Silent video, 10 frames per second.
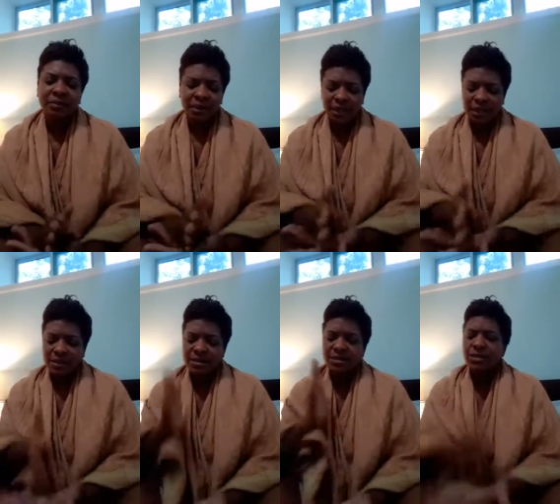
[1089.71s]
but it
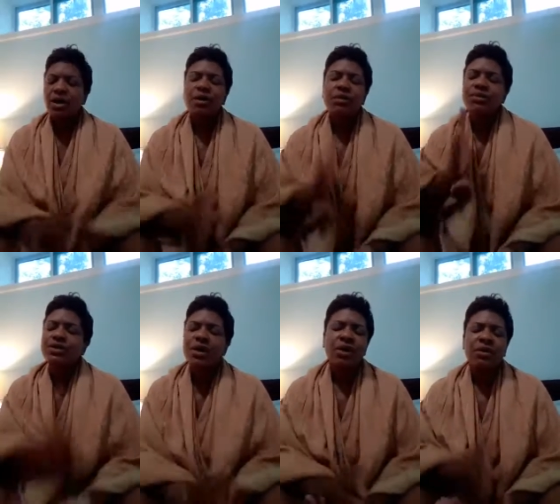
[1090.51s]
is so,
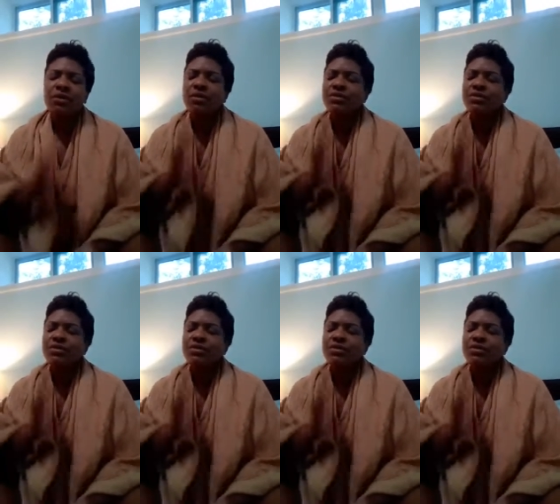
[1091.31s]
so,